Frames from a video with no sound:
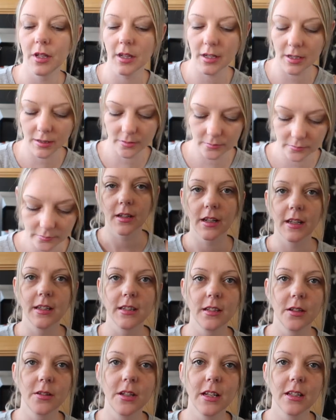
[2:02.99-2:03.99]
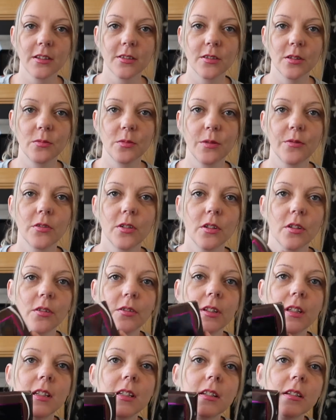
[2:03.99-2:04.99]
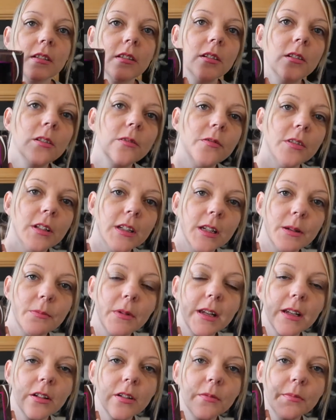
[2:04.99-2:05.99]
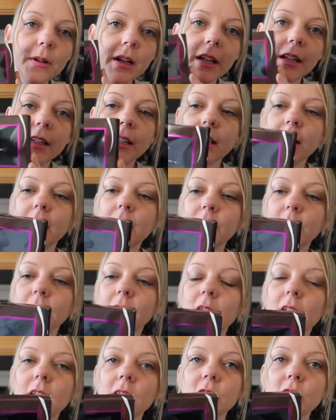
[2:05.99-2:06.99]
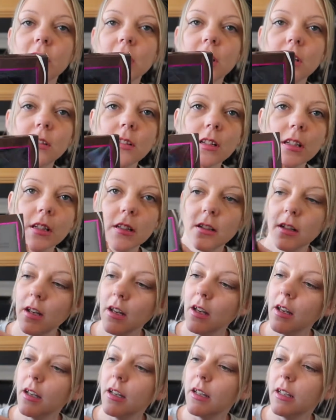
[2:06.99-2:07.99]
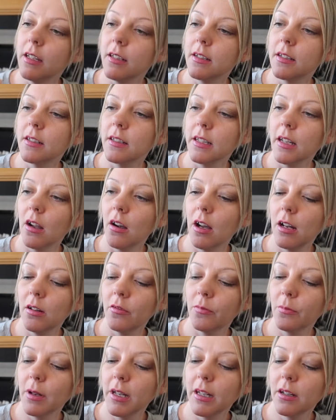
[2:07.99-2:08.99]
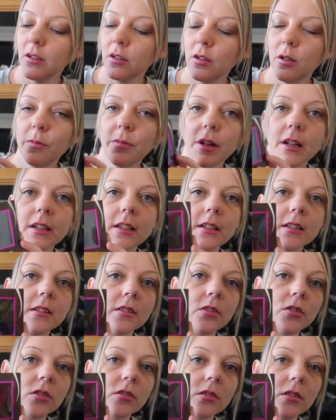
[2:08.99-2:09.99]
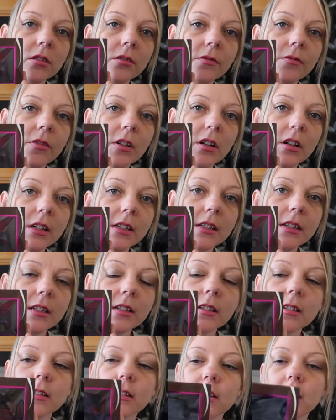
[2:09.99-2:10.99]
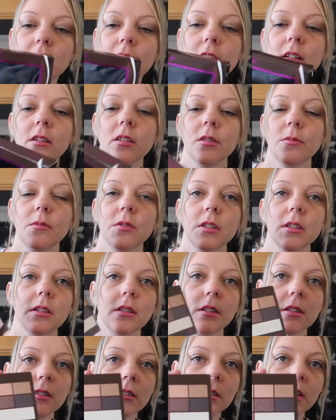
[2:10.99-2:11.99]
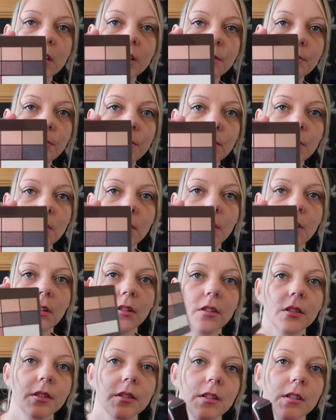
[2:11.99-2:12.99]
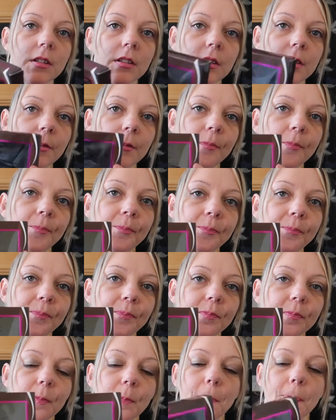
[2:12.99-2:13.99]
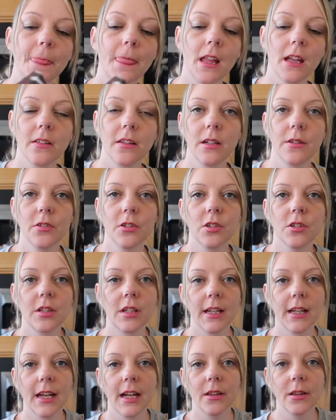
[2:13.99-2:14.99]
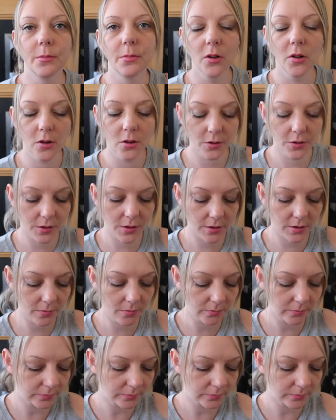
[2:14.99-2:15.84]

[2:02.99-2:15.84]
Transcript: that. Okay so next up we've got this lovely makeup palette here with eyeshadows in. It's the I Heart Makeup and it's the Chocolate Vice. Comes in this nice box. And then if we just take it out of the box.